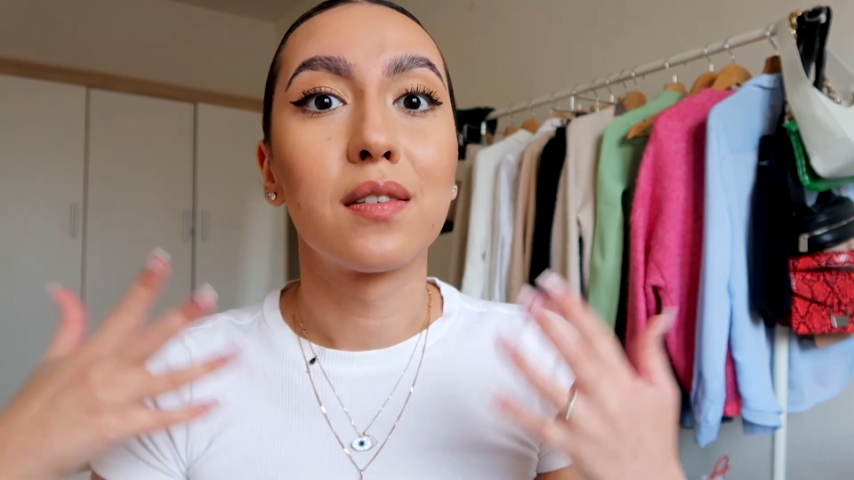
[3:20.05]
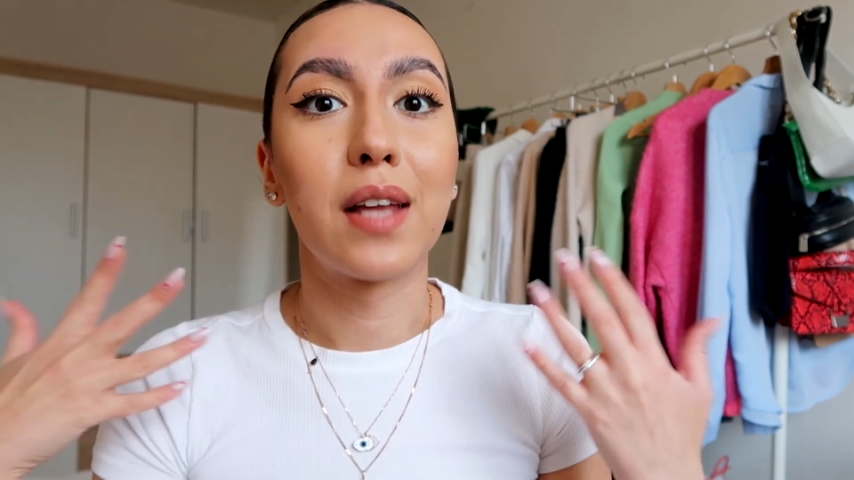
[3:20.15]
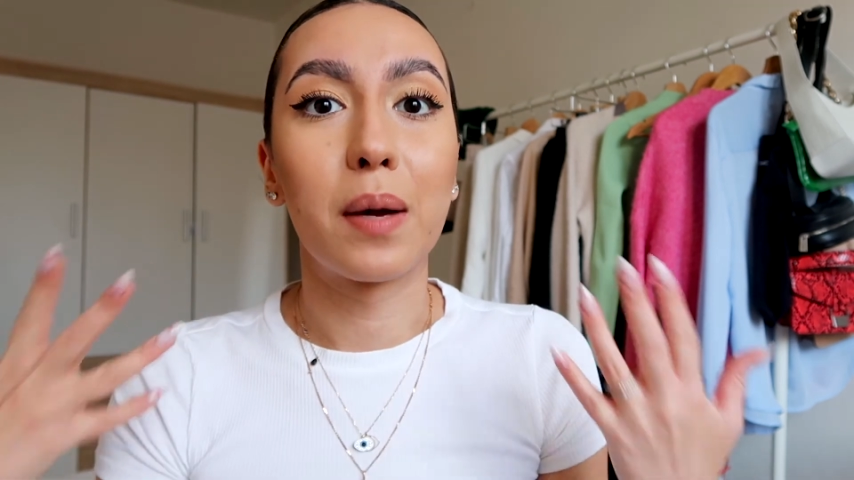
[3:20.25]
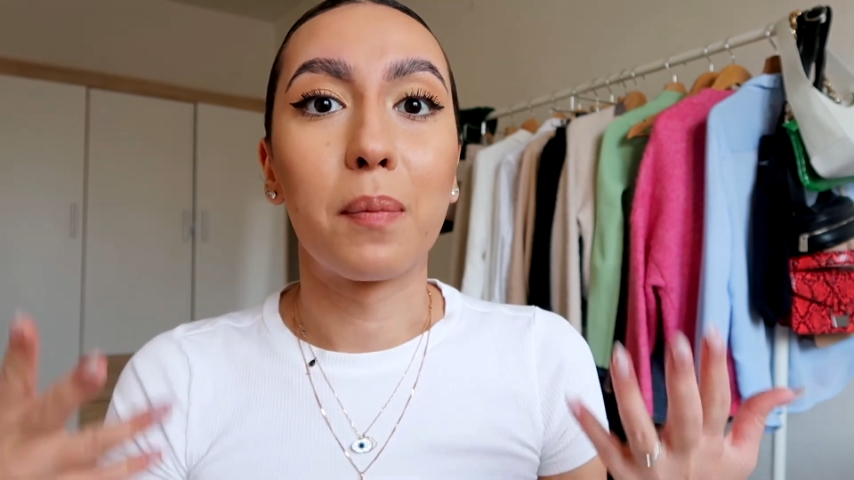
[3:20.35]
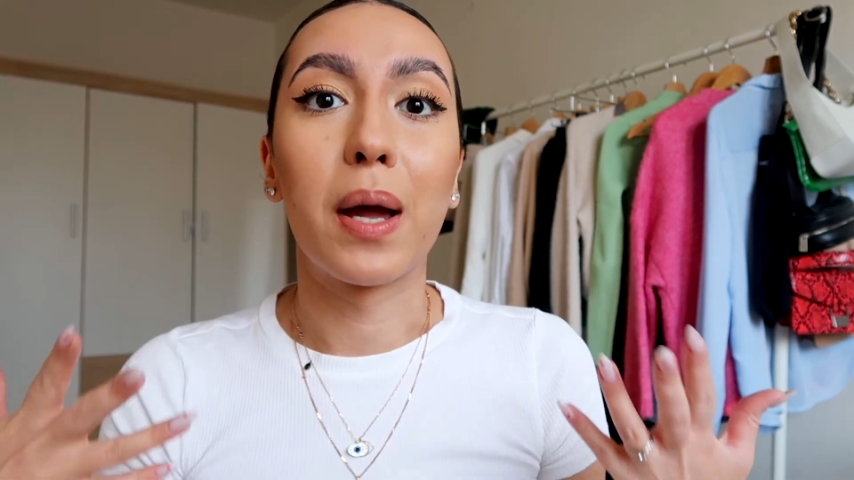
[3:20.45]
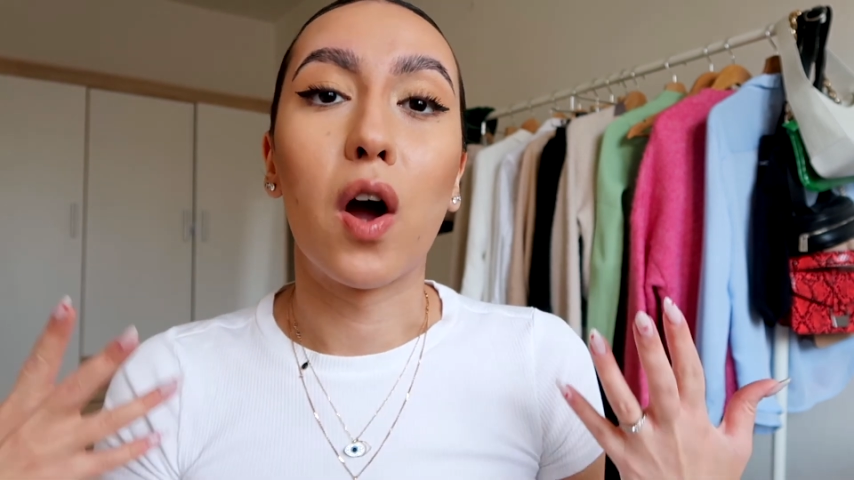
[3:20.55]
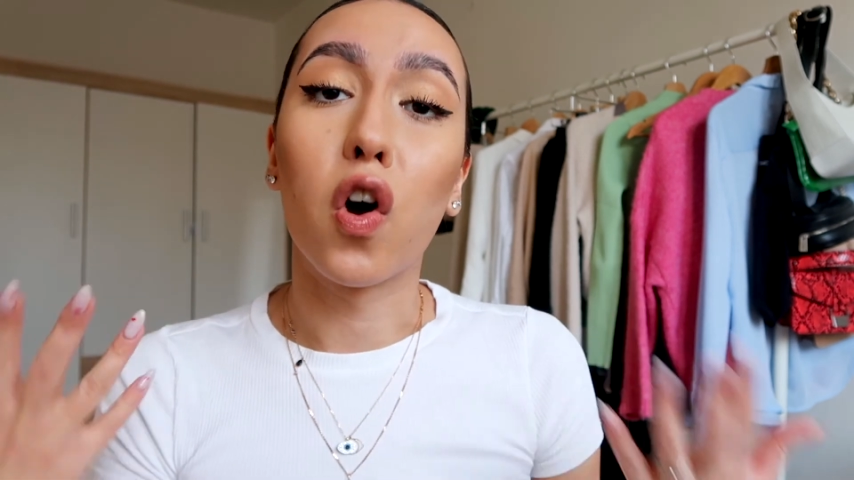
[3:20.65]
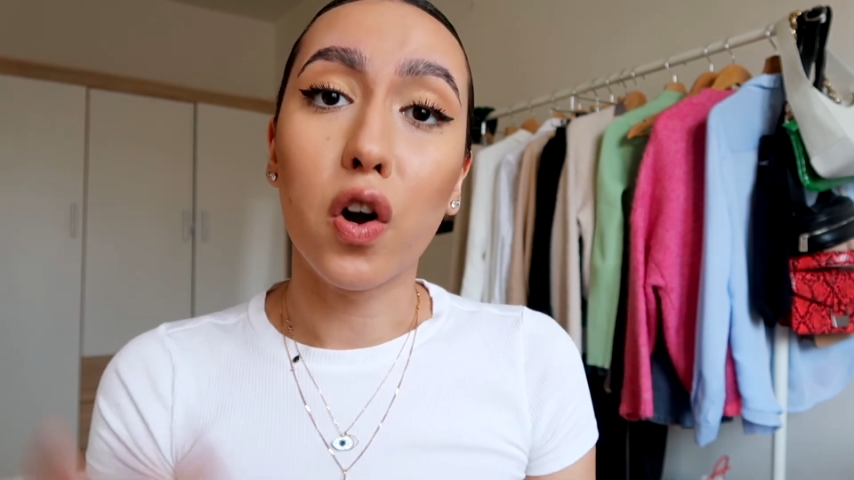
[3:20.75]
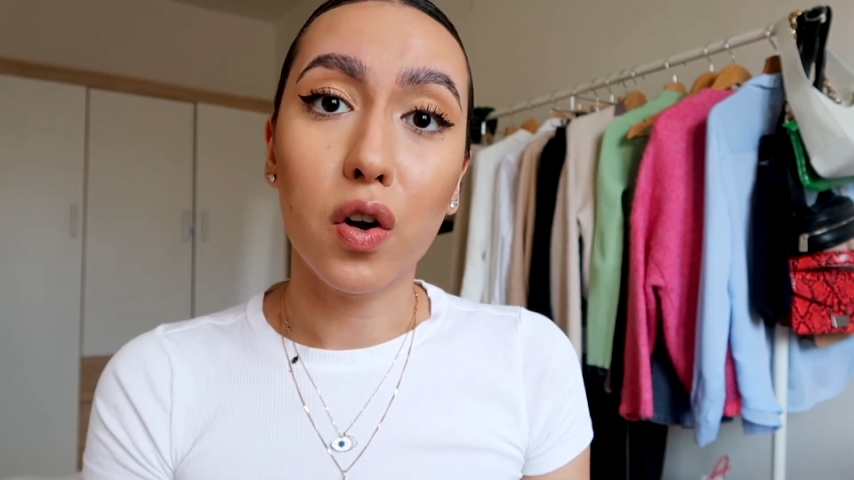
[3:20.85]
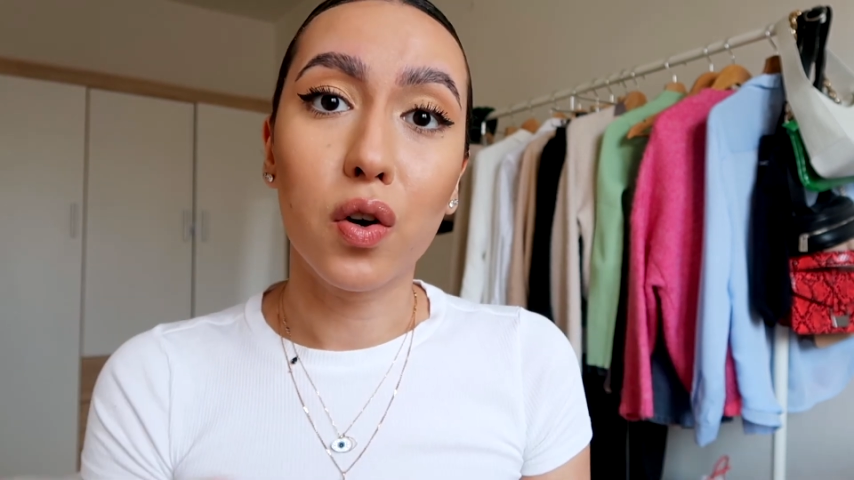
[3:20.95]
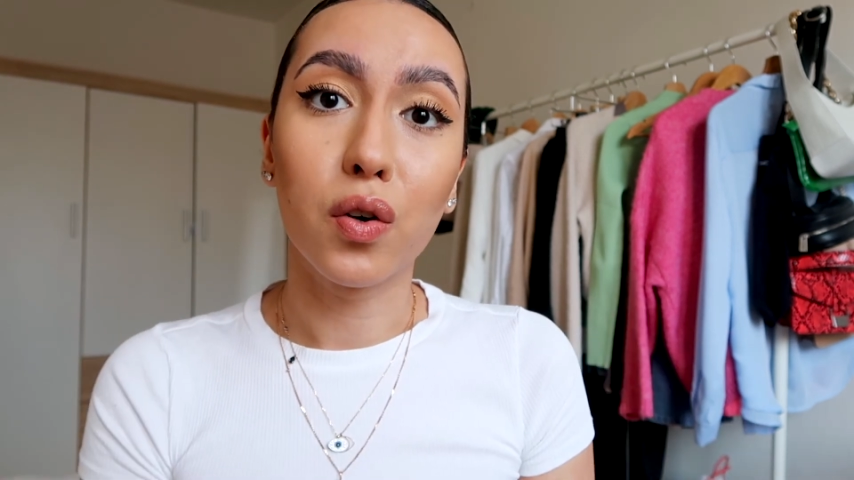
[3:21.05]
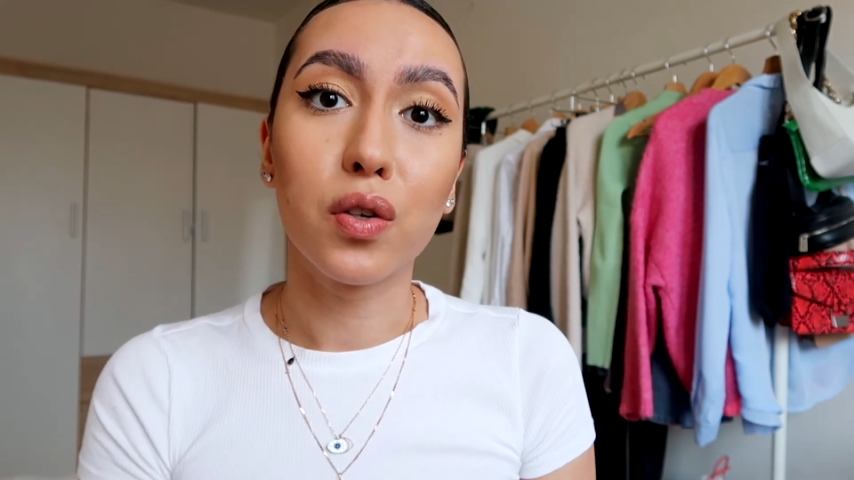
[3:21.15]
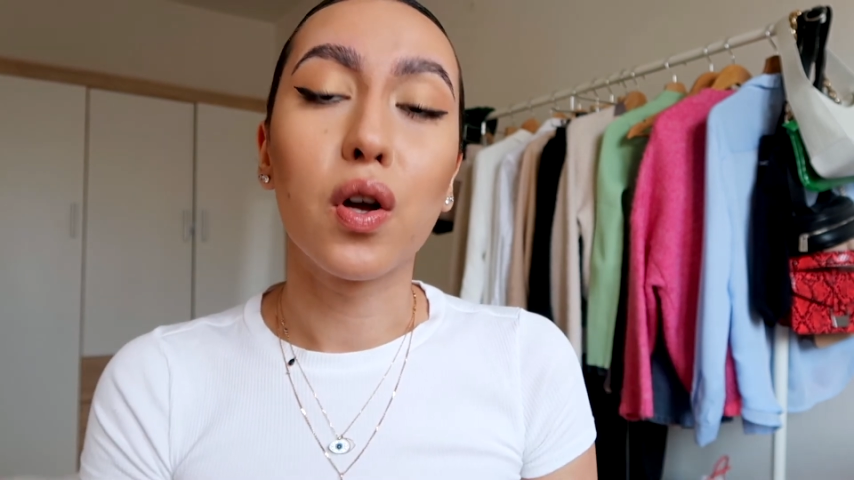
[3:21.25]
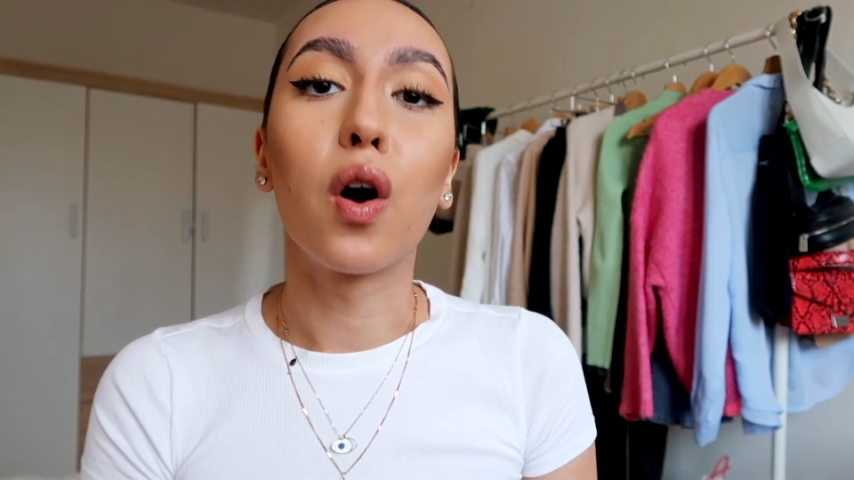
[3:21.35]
like my articles,